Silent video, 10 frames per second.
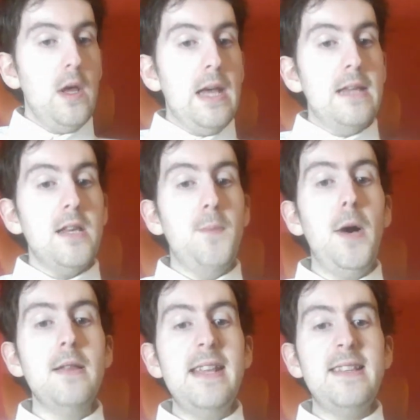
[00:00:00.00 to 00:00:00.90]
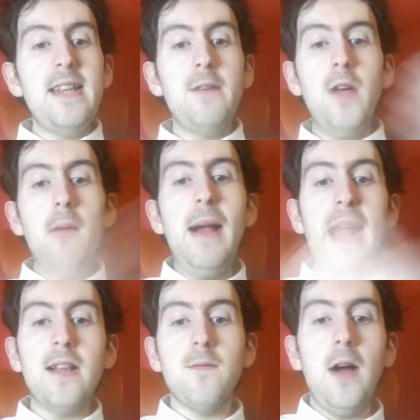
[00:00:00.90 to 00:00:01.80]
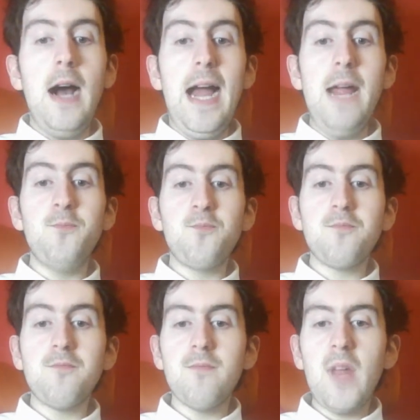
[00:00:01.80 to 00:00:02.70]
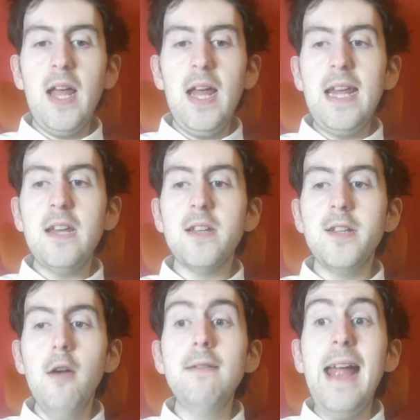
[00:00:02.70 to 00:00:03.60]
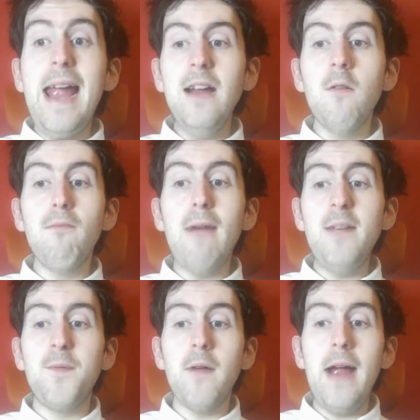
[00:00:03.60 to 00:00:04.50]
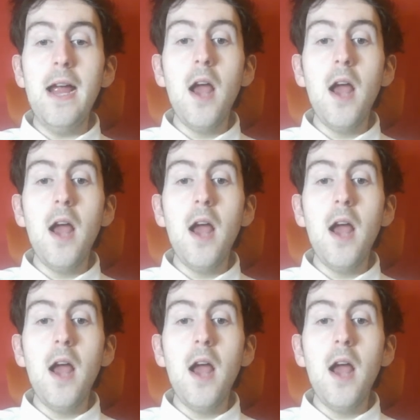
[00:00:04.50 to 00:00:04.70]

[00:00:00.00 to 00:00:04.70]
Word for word: So upon this, the Grenadiers arrive, including, wait for it,